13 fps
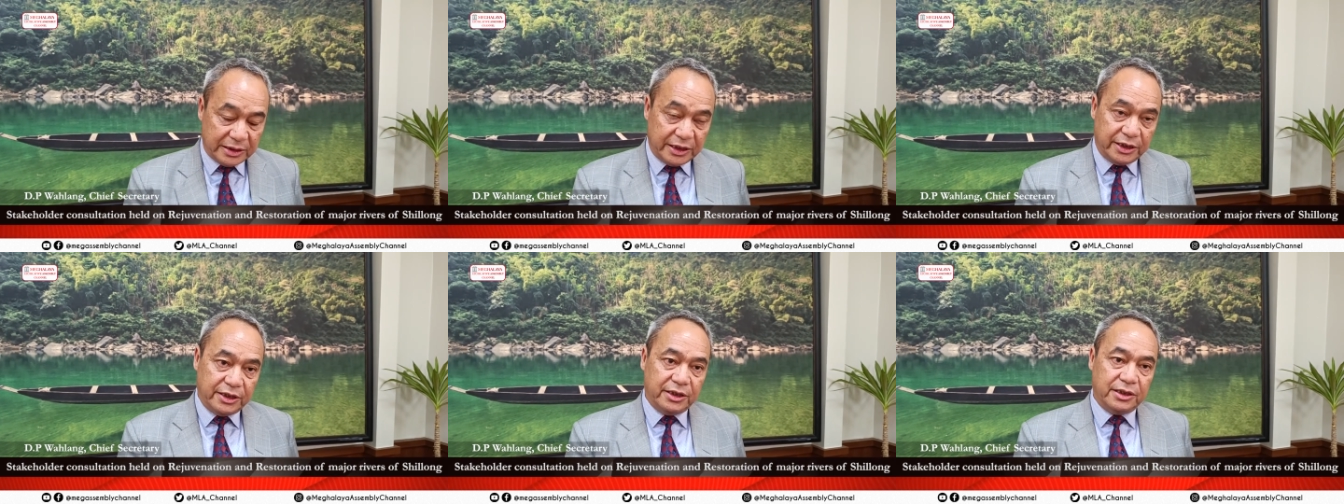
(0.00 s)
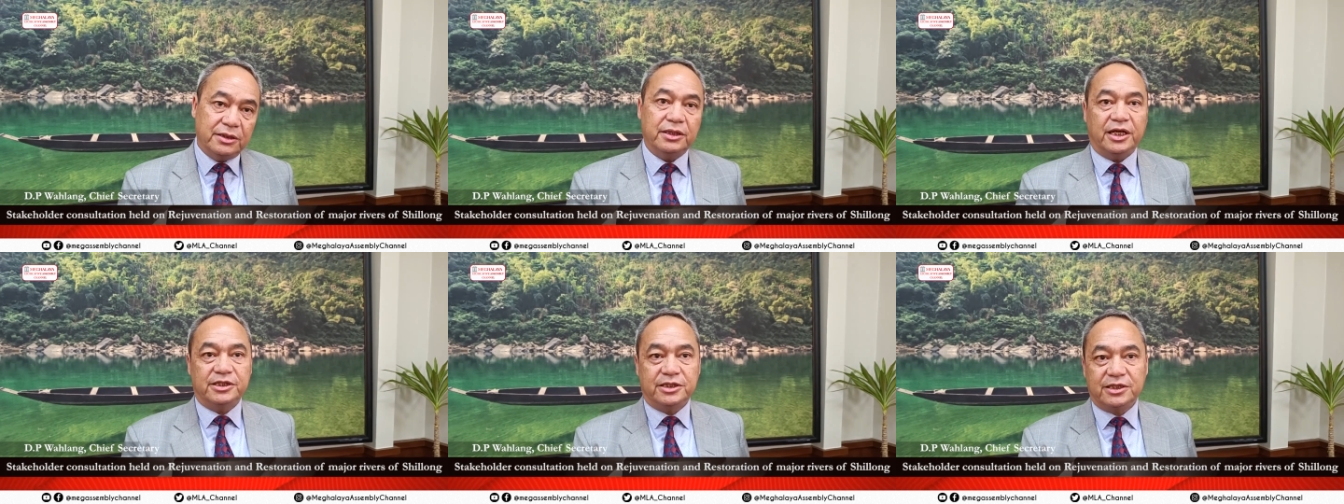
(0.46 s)
The
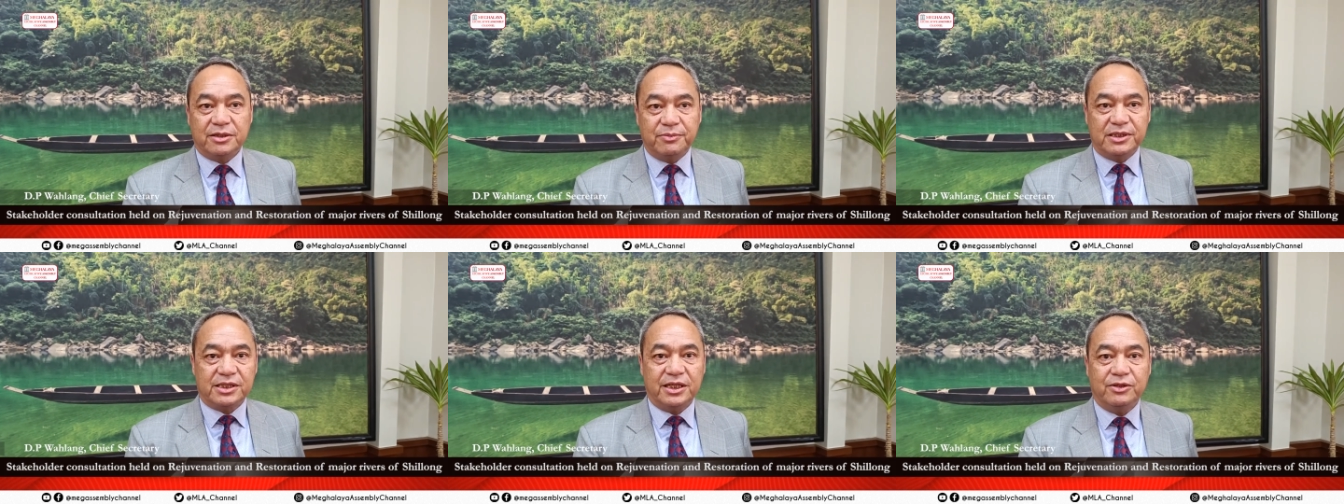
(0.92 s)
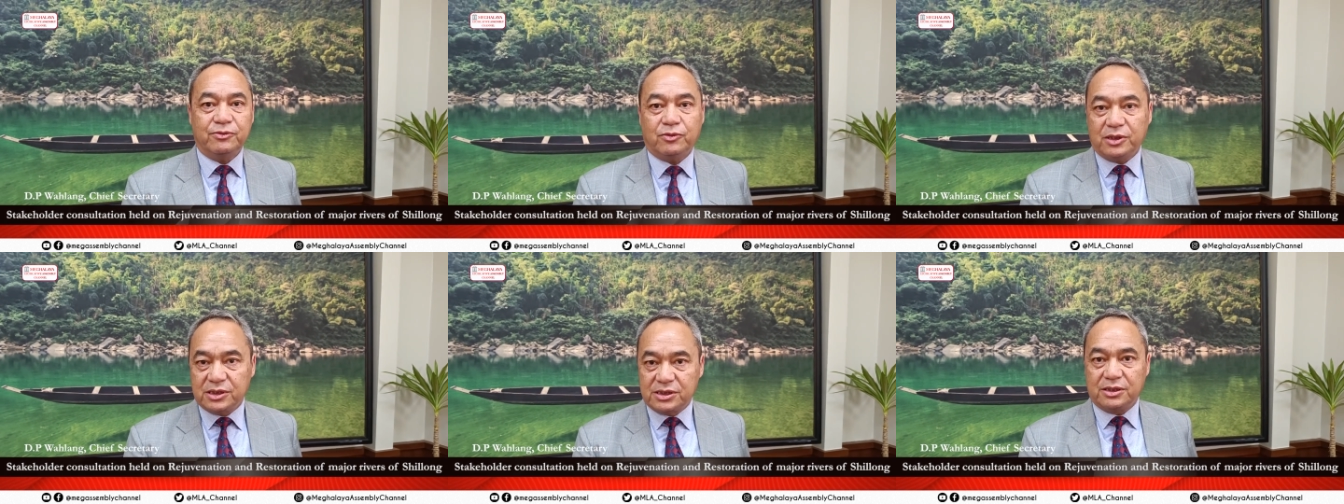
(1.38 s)
agenda basically
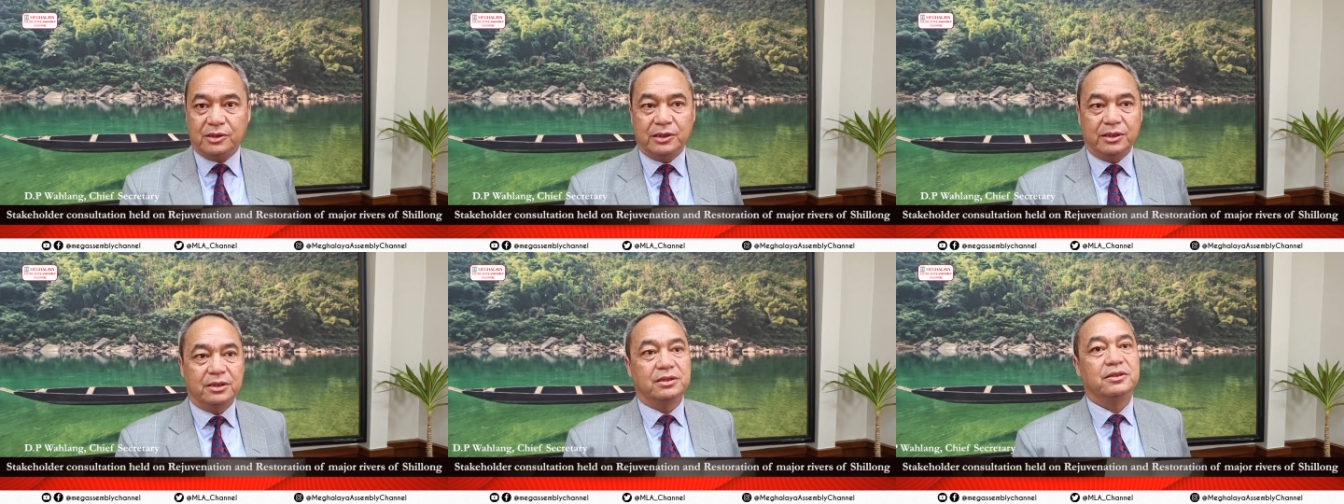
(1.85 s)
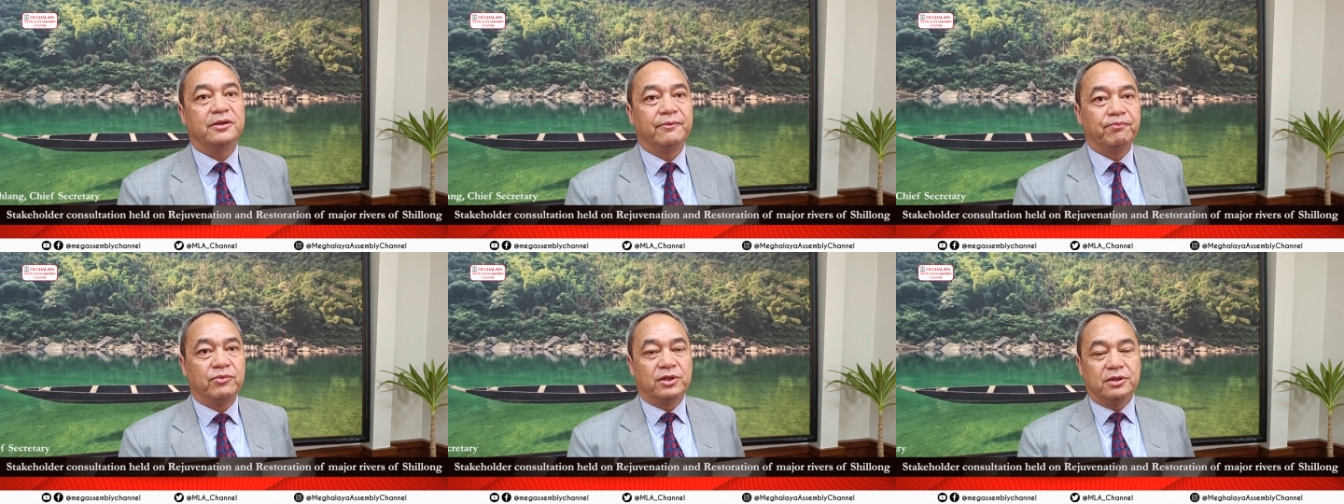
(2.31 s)
was on uh,
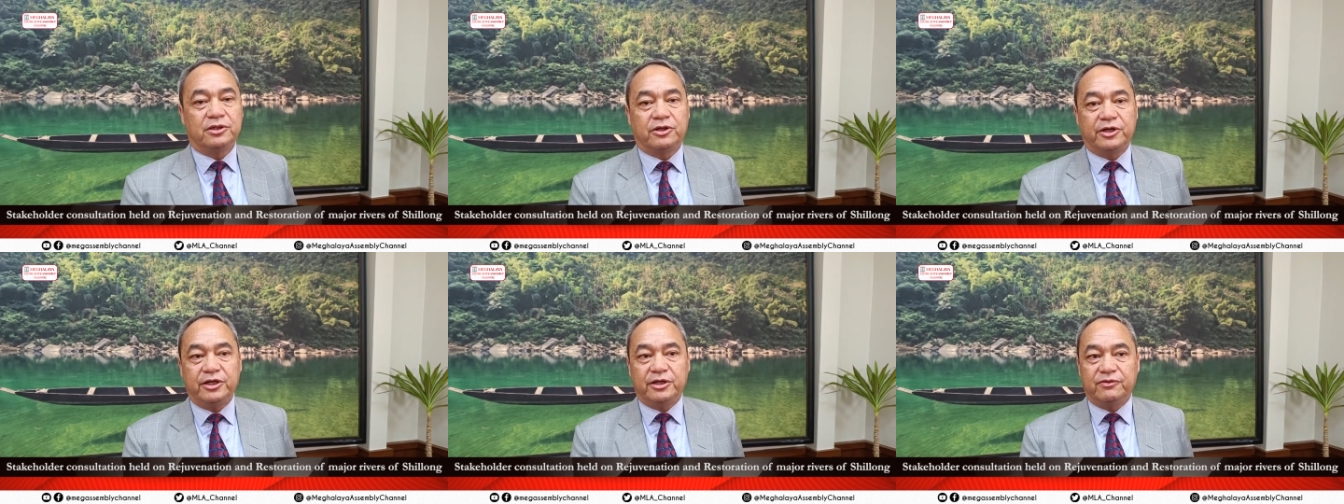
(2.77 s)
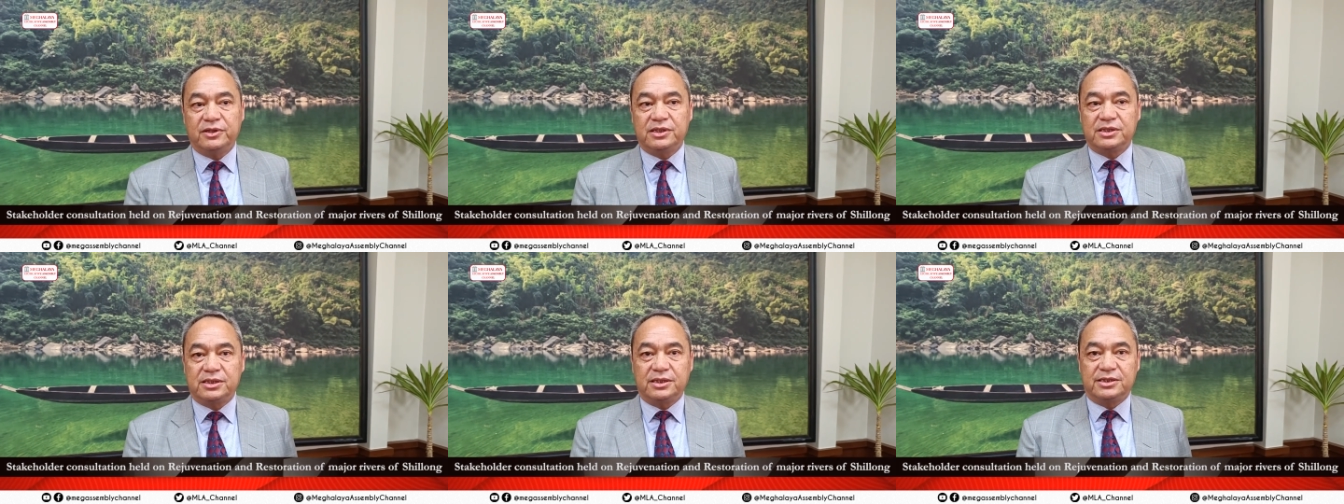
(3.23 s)
the three
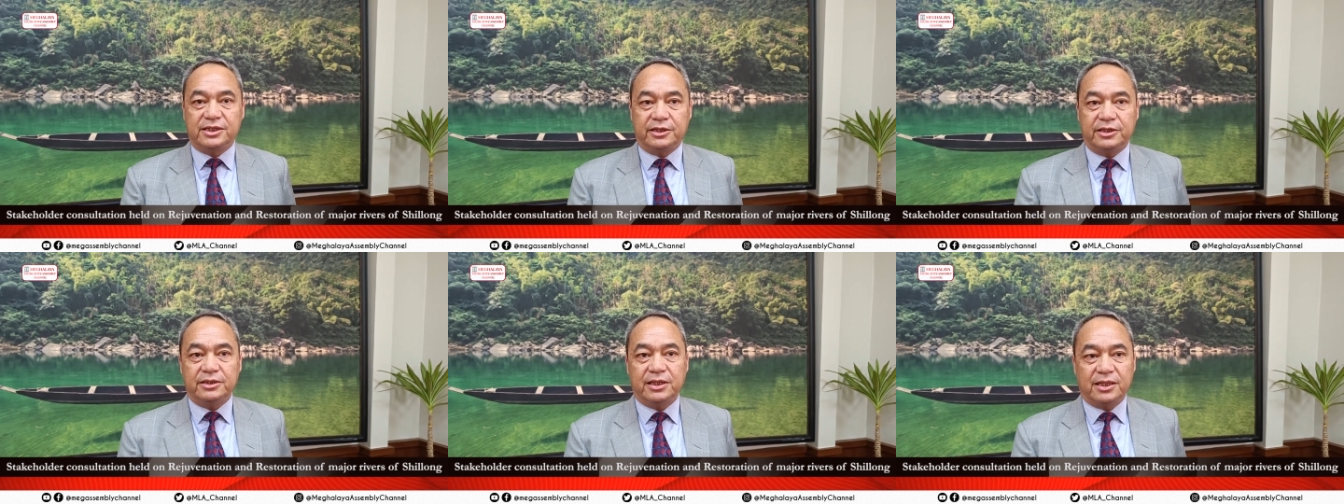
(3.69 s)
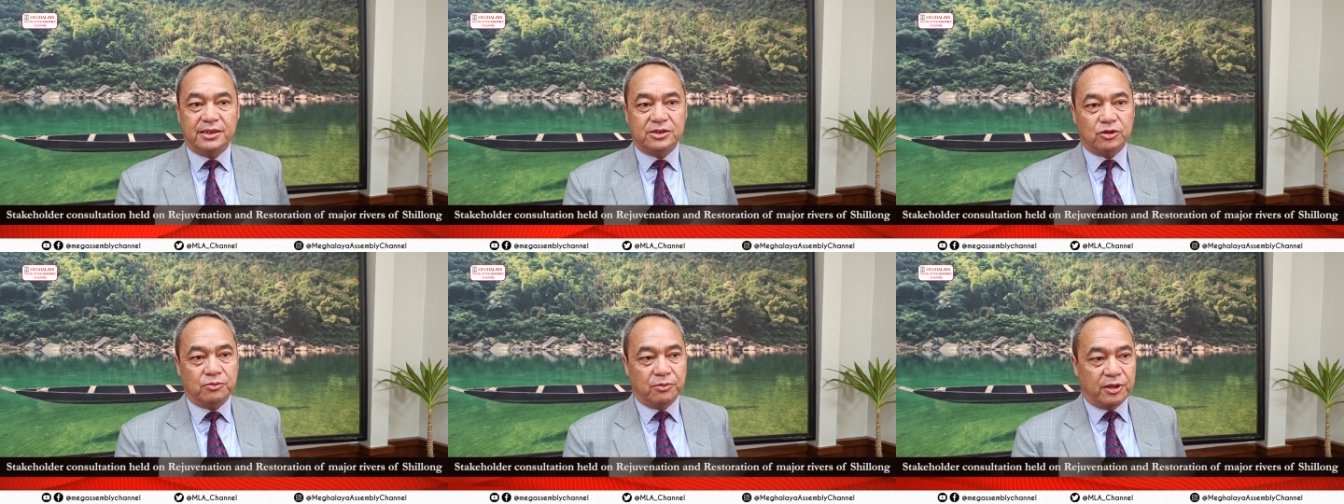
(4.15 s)
rivers in the city, that is
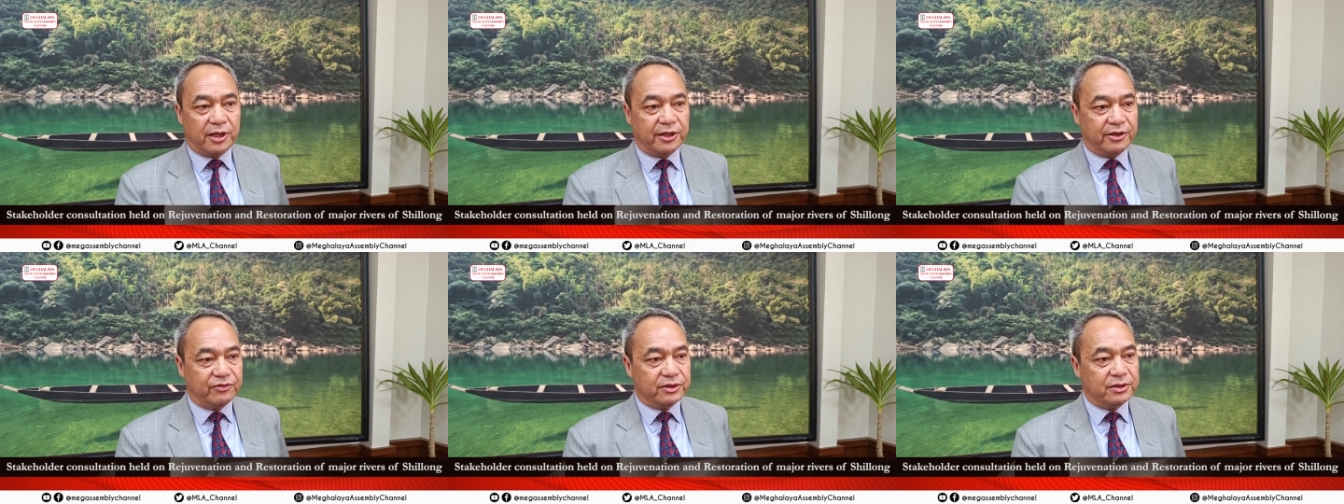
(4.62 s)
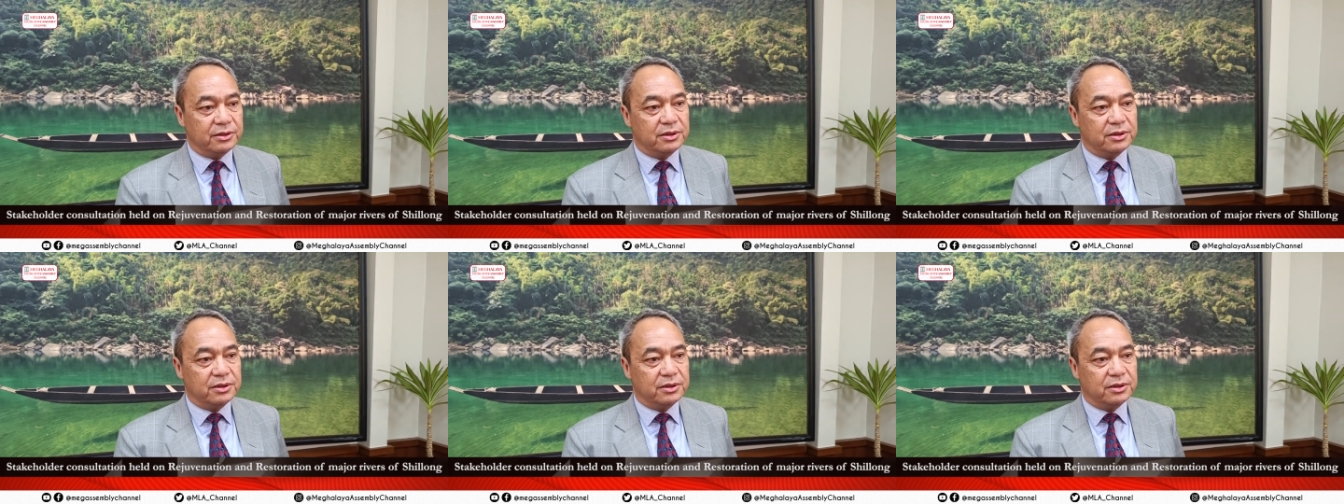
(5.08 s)
Umkra River,